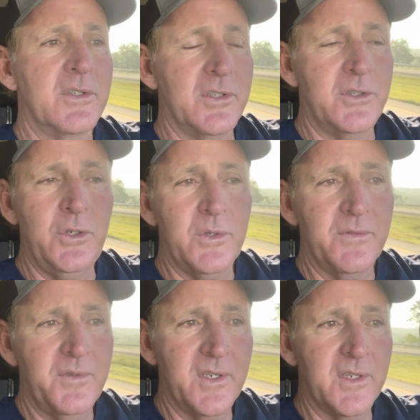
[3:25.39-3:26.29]
that you can
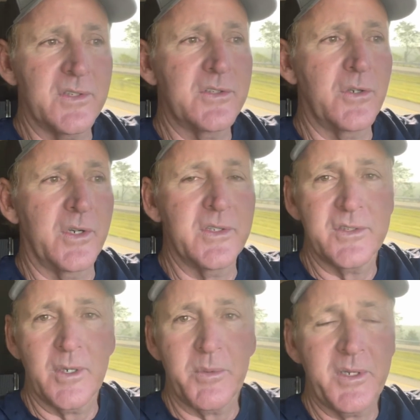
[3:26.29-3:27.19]
fish during the
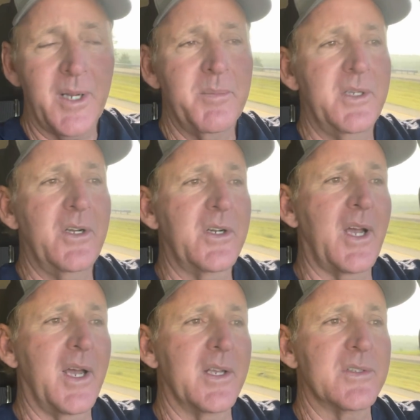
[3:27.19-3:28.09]
summertime of the year,
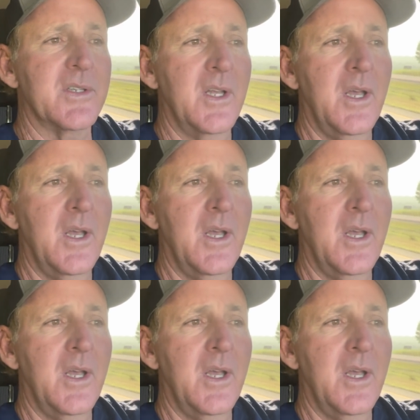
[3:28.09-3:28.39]
guys,